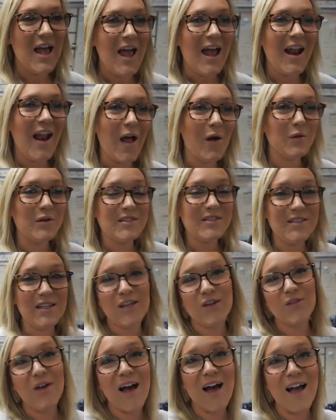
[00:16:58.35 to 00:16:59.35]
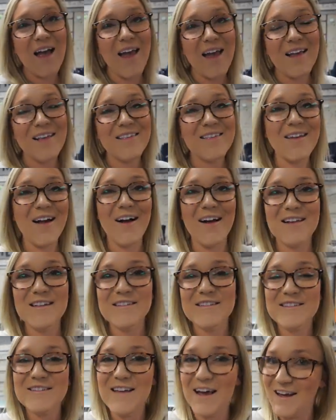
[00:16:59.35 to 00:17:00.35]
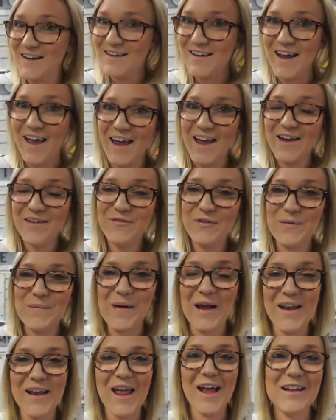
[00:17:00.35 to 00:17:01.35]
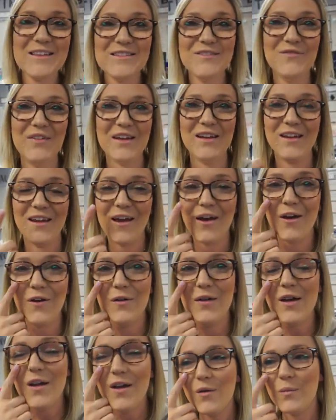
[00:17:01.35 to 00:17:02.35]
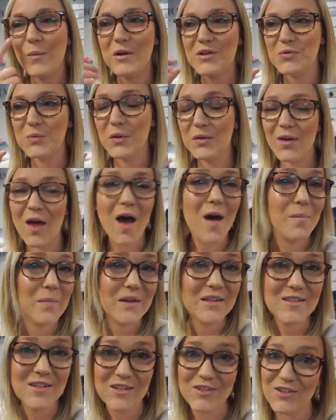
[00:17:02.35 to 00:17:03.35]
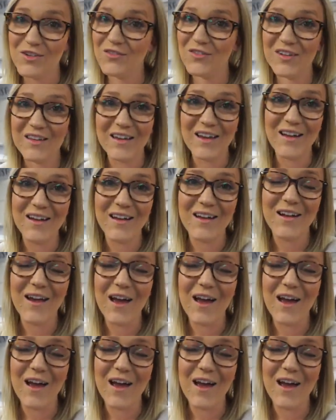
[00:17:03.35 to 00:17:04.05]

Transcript: And I will see you guys on Sunday for my next video, which will not be teaching related.